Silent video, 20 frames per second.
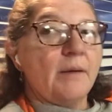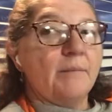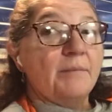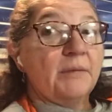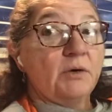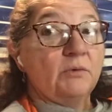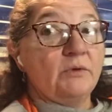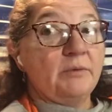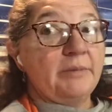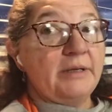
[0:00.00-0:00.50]

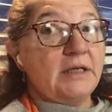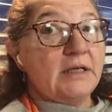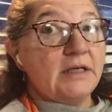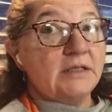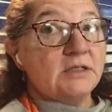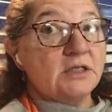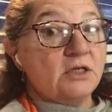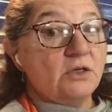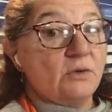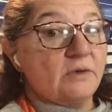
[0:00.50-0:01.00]
but it would be
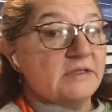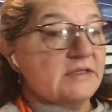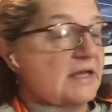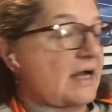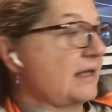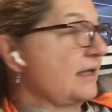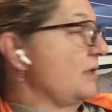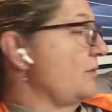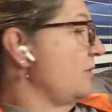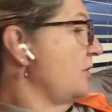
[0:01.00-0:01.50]
nice to know
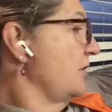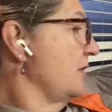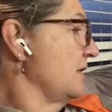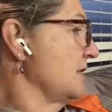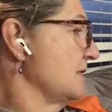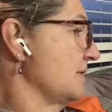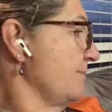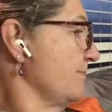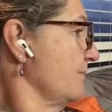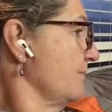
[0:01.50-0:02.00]
exactly where it is.